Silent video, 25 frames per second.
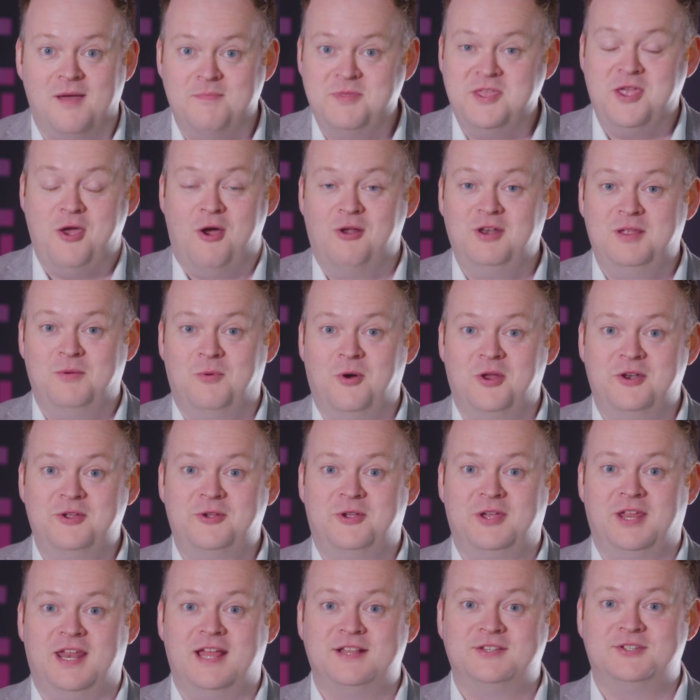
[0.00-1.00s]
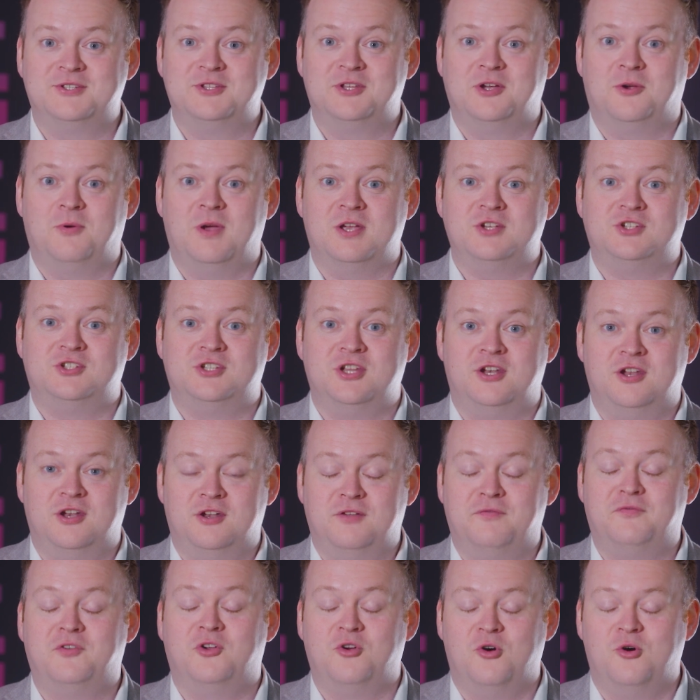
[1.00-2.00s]
I'm the only one who can answer the question,
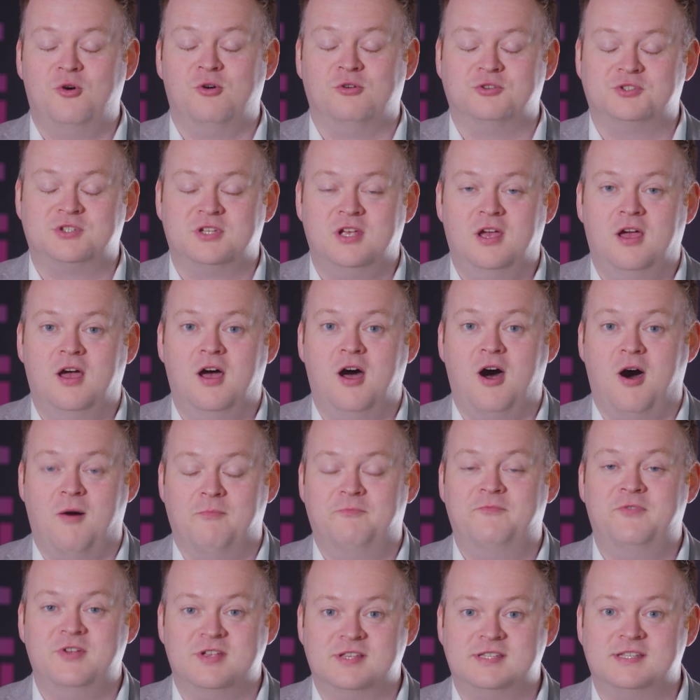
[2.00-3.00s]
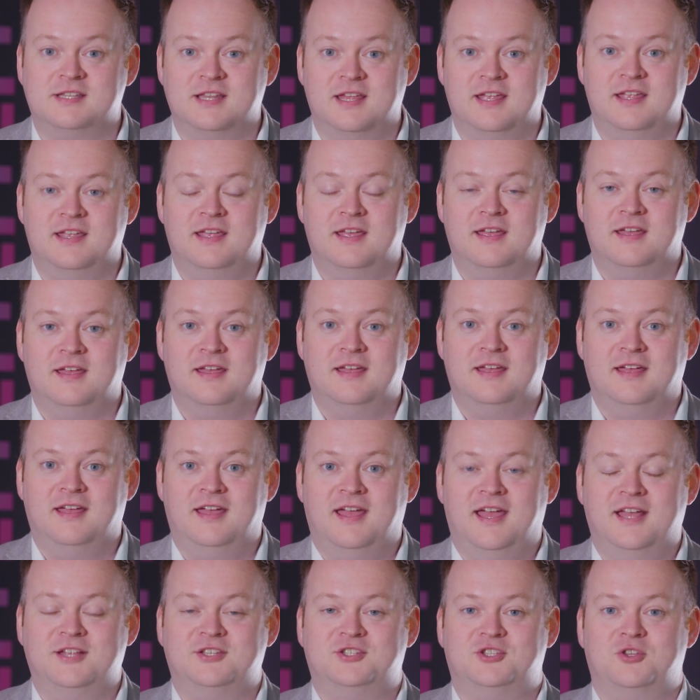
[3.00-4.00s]
and of course, obviously,
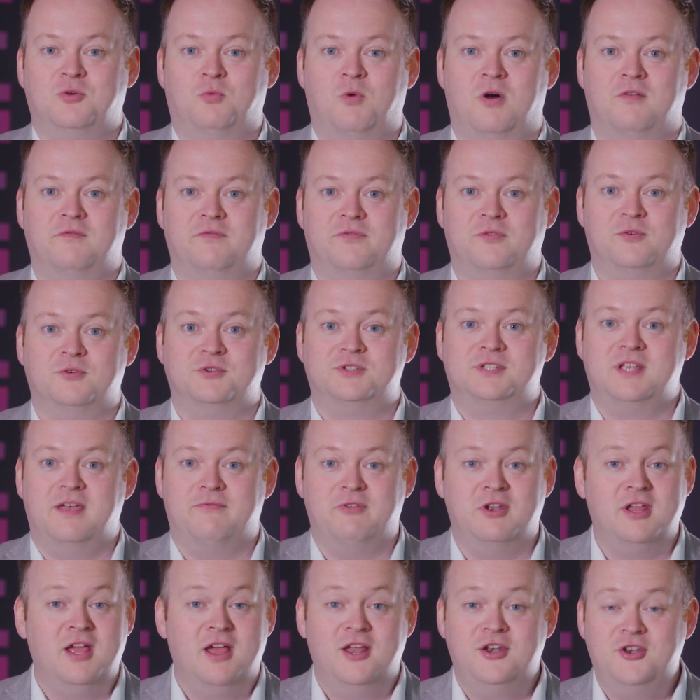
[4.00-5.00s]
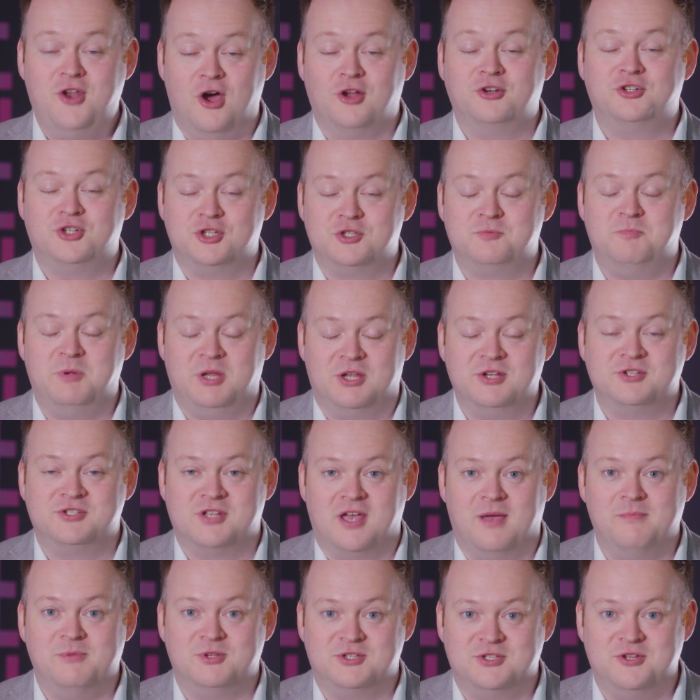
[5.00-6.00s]
it's the 147. Not just because
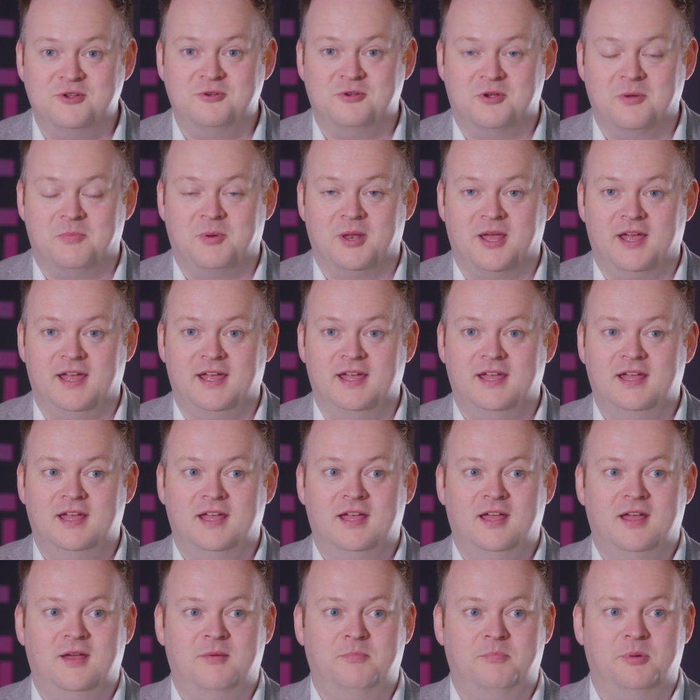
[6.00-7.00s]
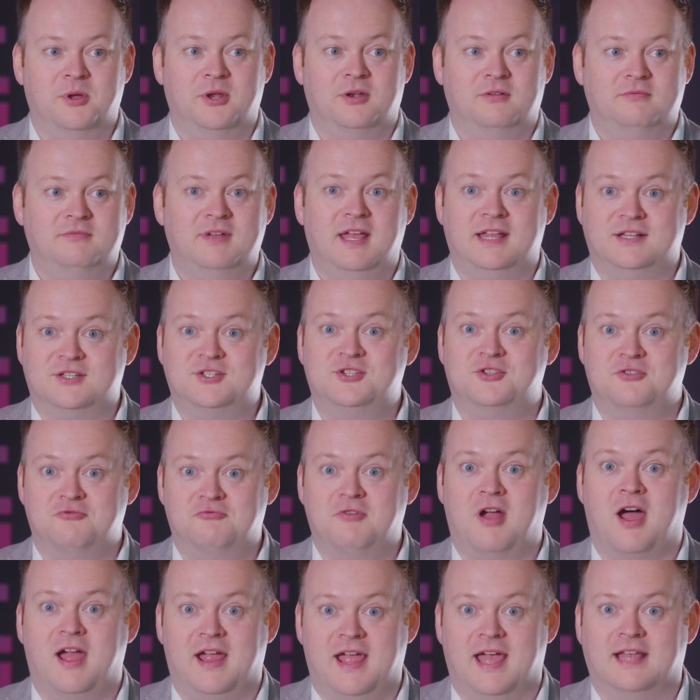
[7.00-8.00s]
I'm a snooker player, but it's the
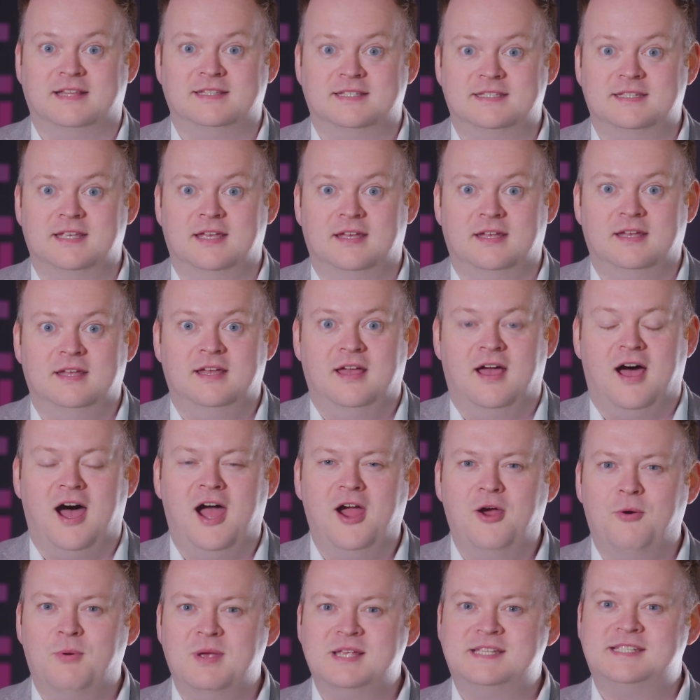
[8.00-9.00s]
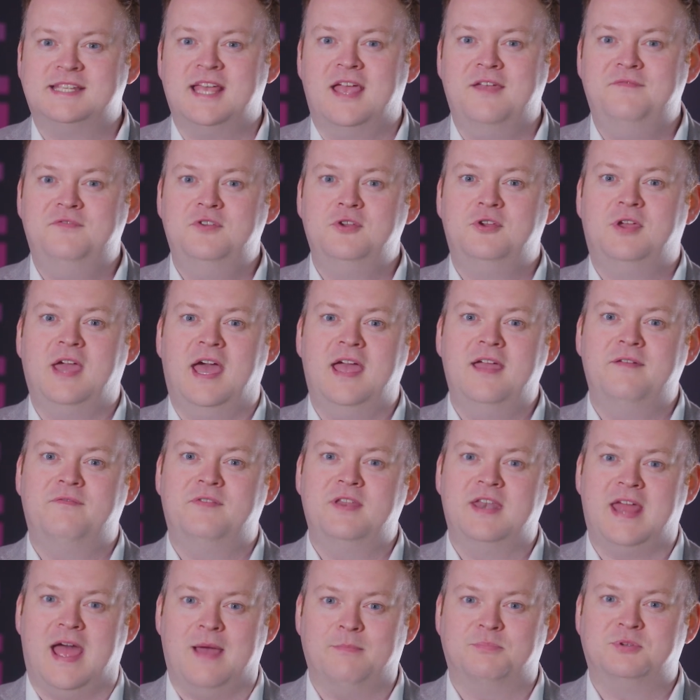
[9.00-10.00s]
right answer. I always say if you gave
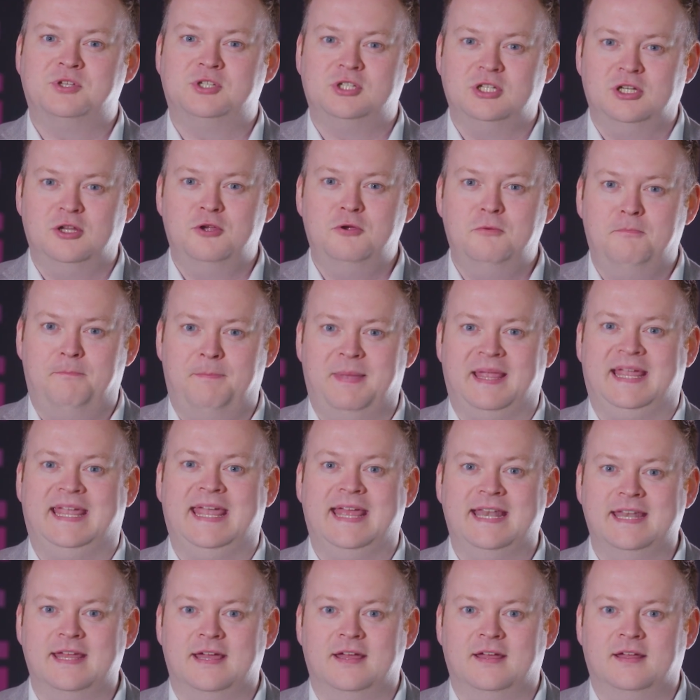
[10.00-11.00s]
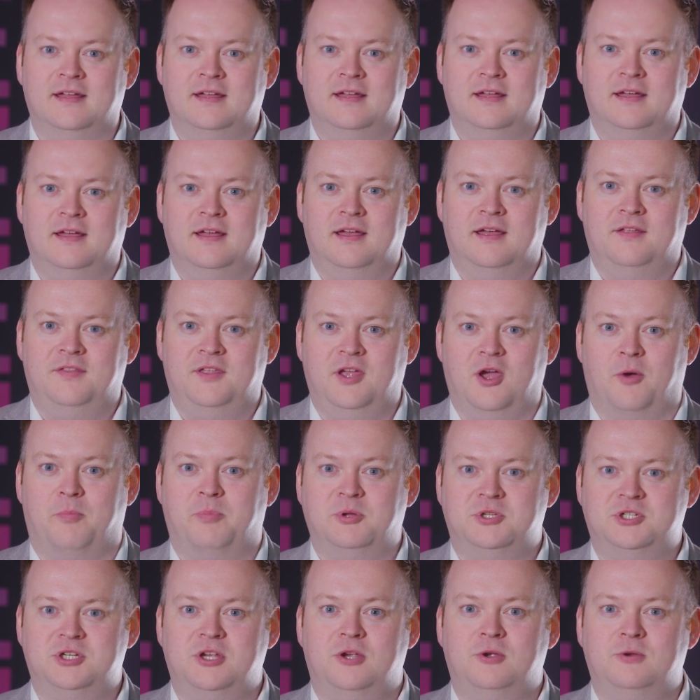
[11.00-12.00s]
an absolute beginner the
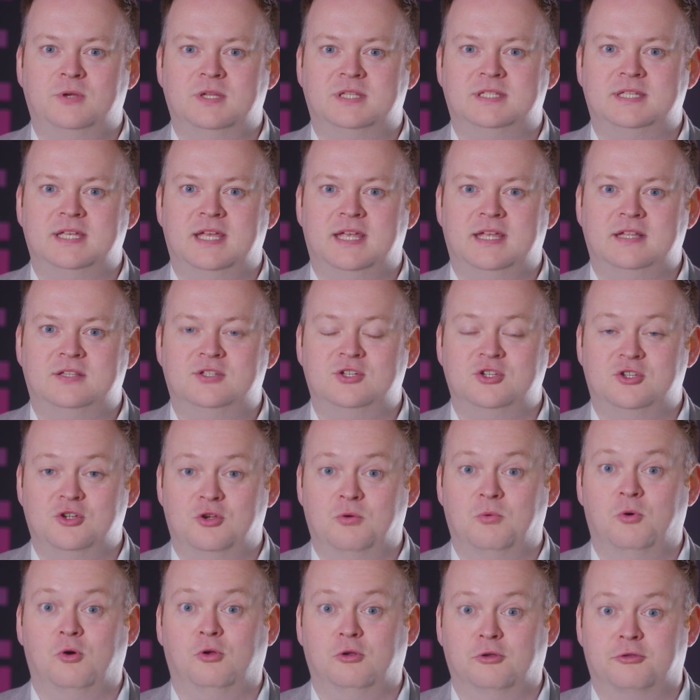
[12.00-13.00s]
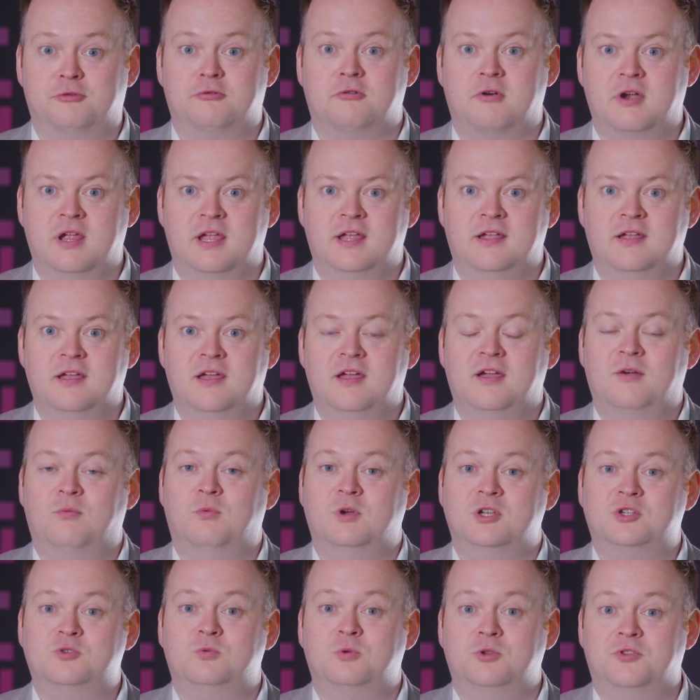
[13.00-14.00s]
opportunity to do all three,
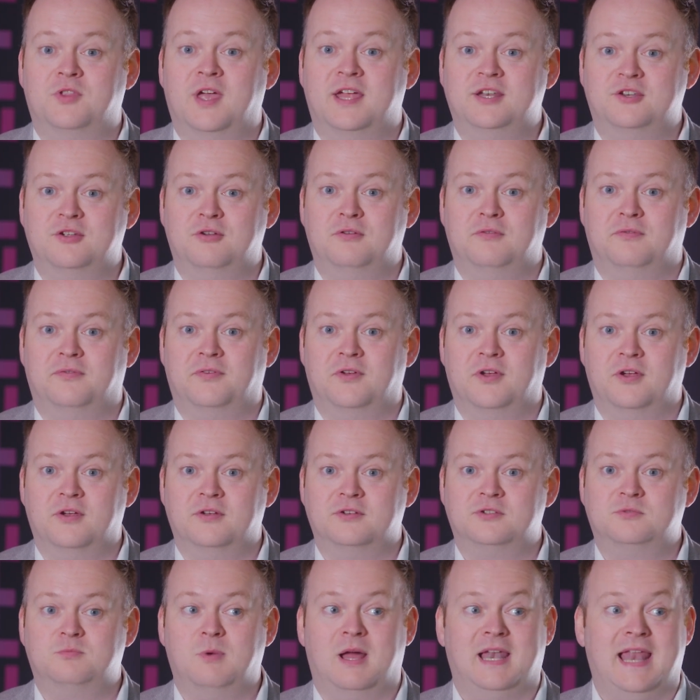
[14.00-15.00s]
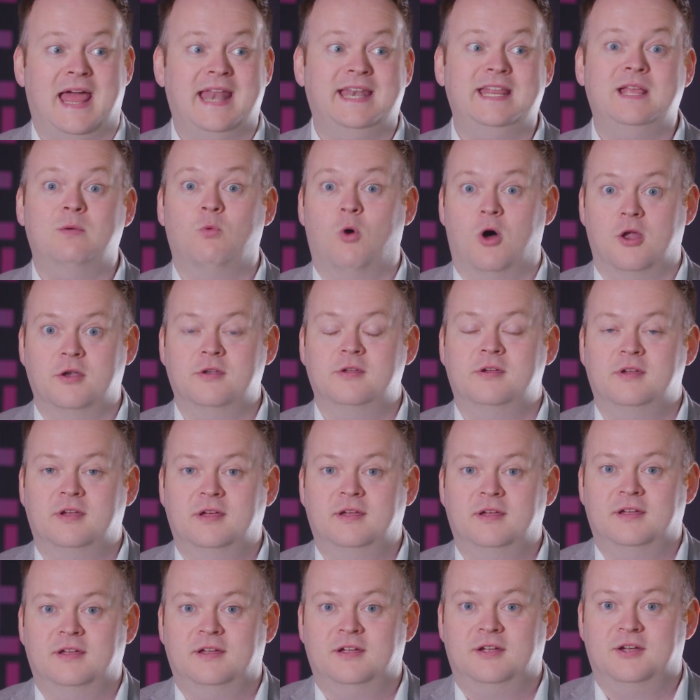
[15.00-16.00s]
which would they do first? Well, anyone
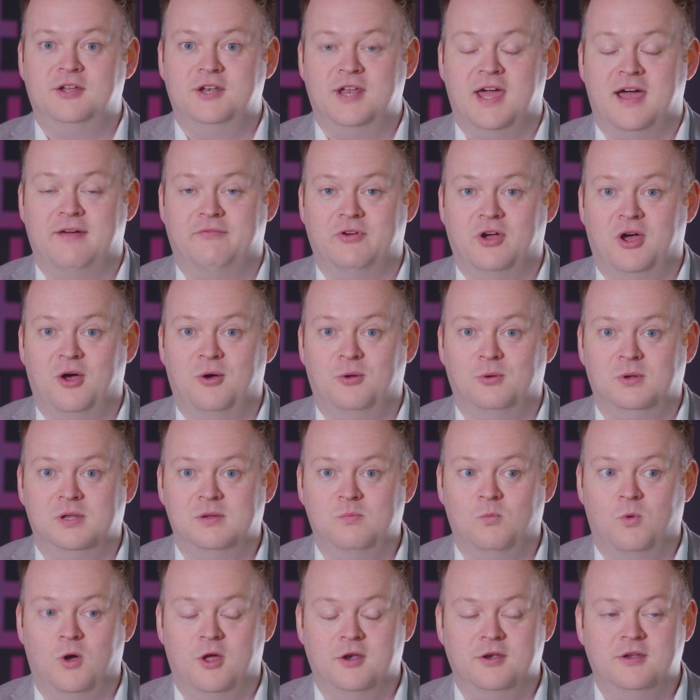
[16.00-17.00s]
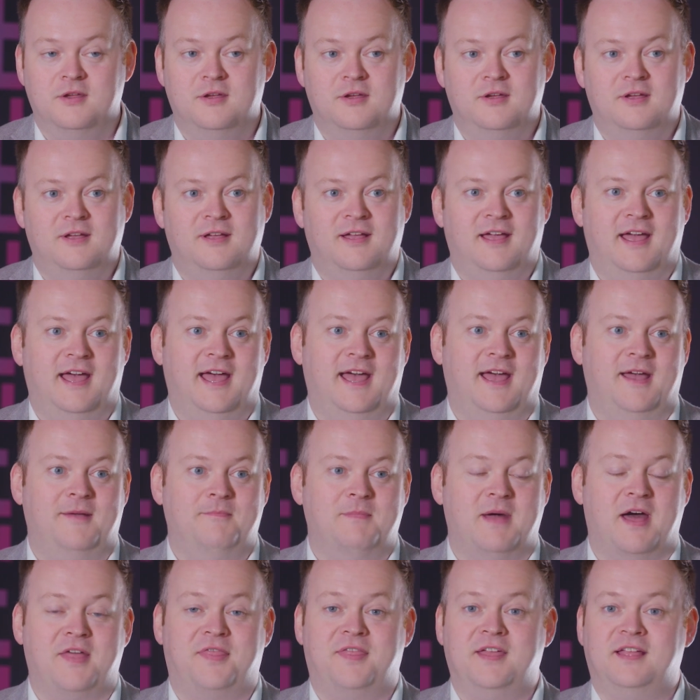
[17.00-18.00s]
can have a hole in one.
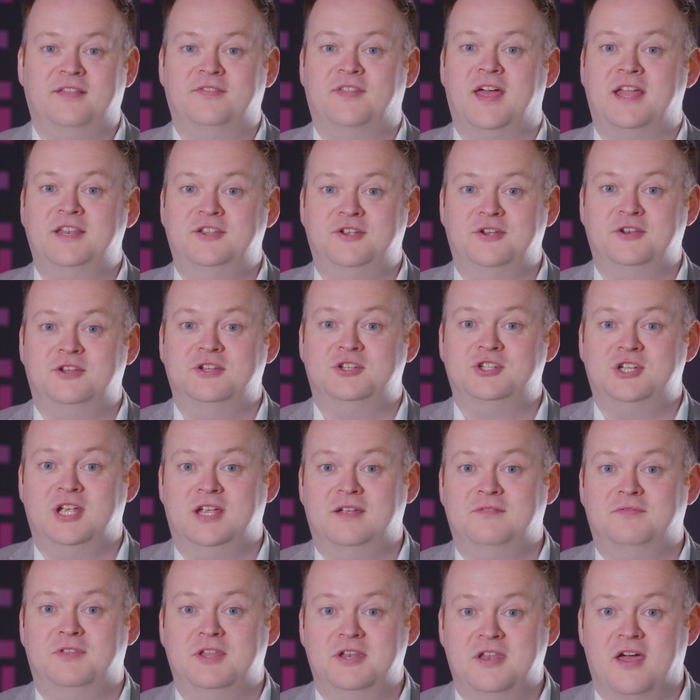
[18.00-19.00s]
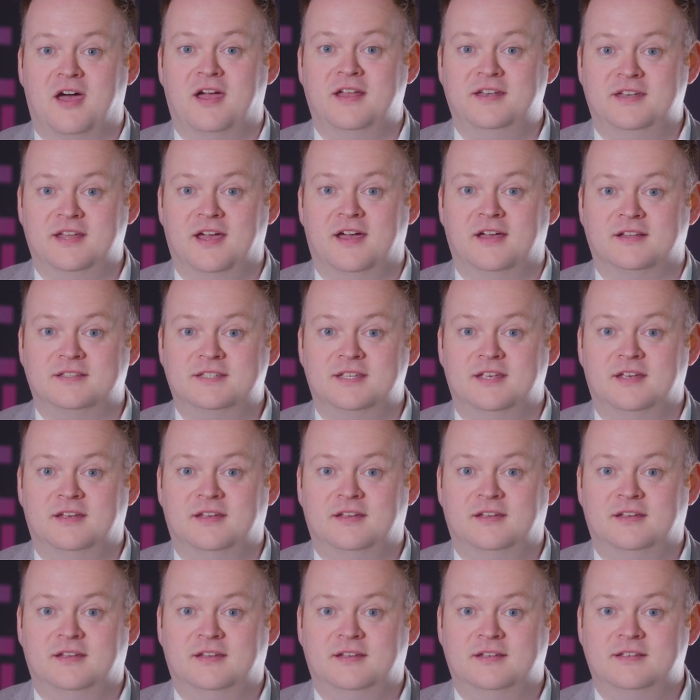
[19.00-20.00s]
Um, I think then you'd achieve the nine darter
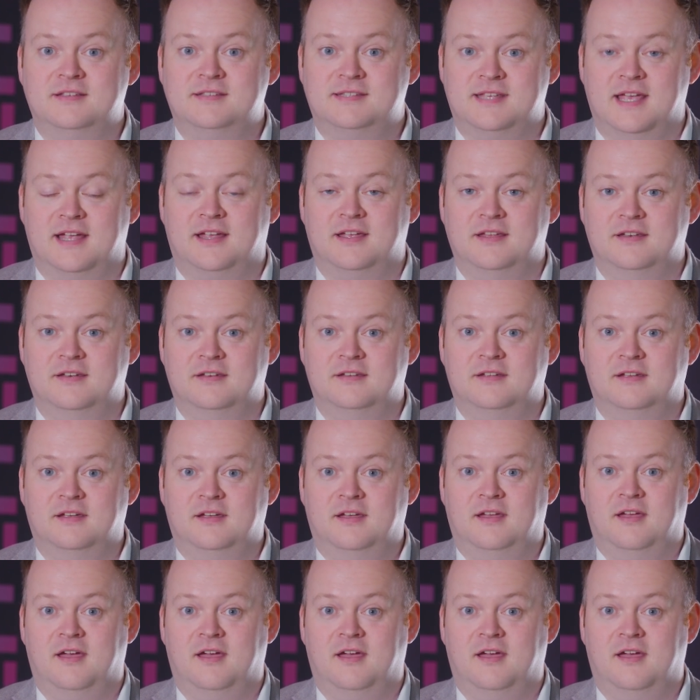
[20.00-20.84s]
second.